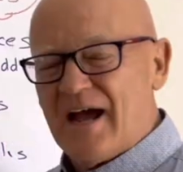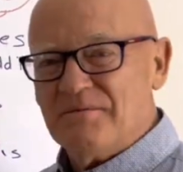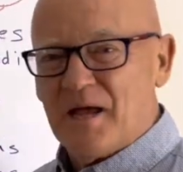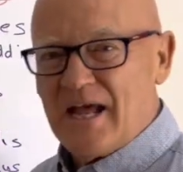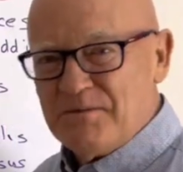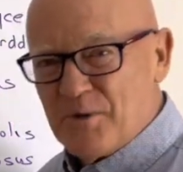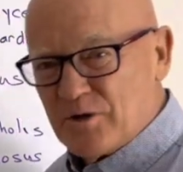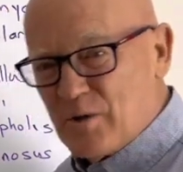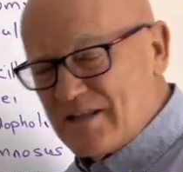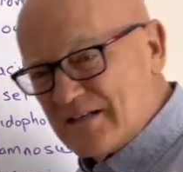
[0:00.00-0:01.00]
and by
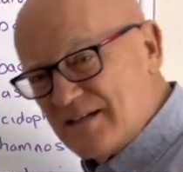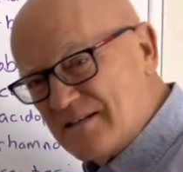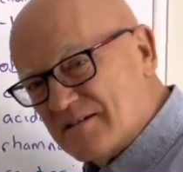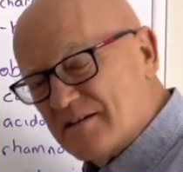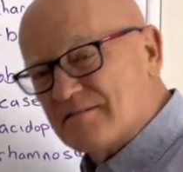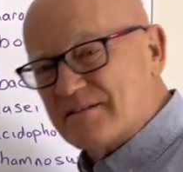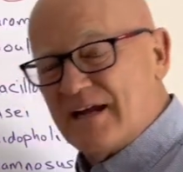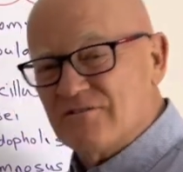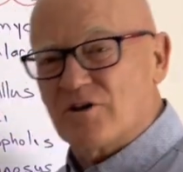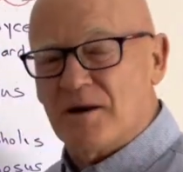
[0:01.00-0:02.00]
the way, the list is
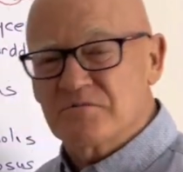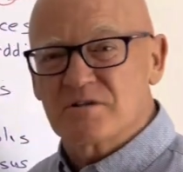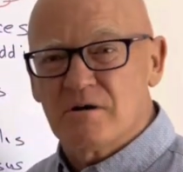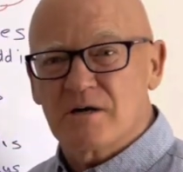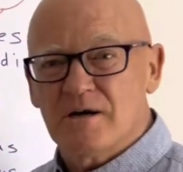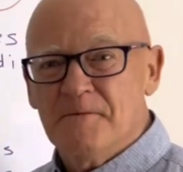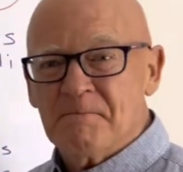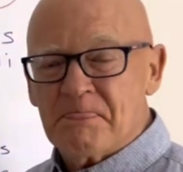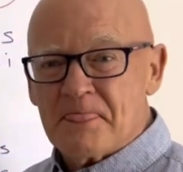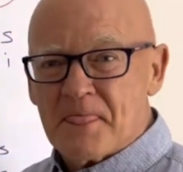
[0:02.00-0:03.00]
10 times longer,
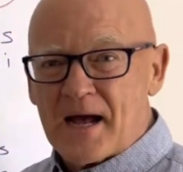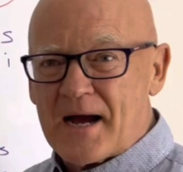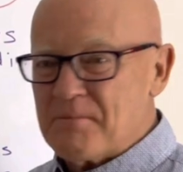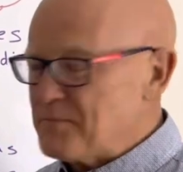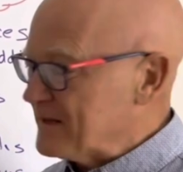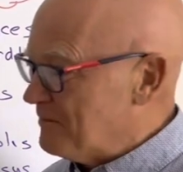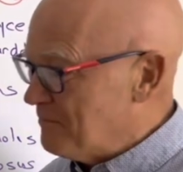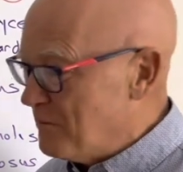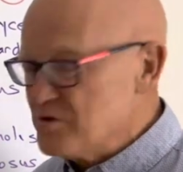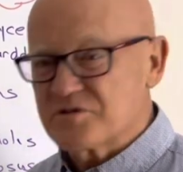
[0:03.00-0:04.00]
but
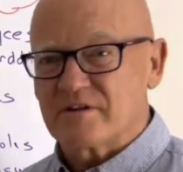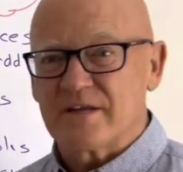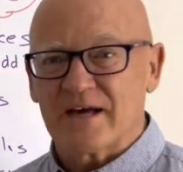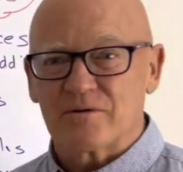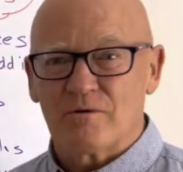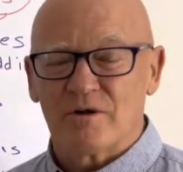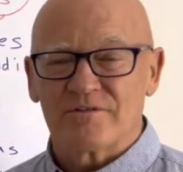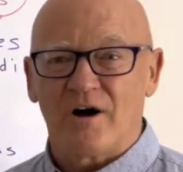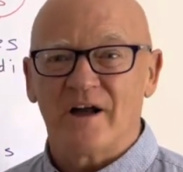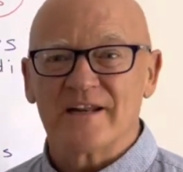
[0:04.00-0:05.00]
most of the other
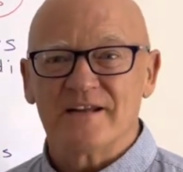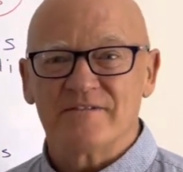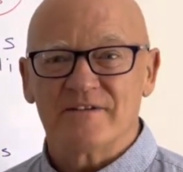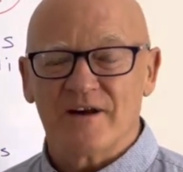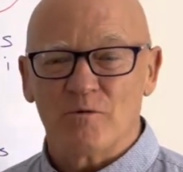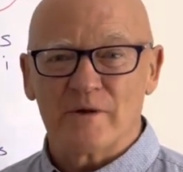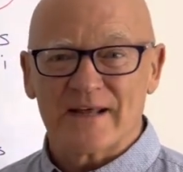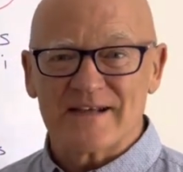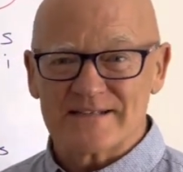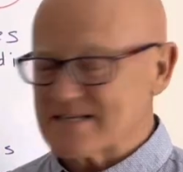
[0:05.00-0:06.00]
oils, I didn't even know where
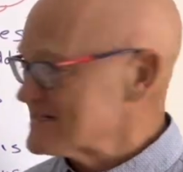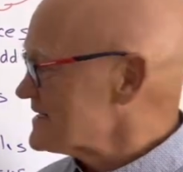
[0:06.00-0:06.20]
they exist.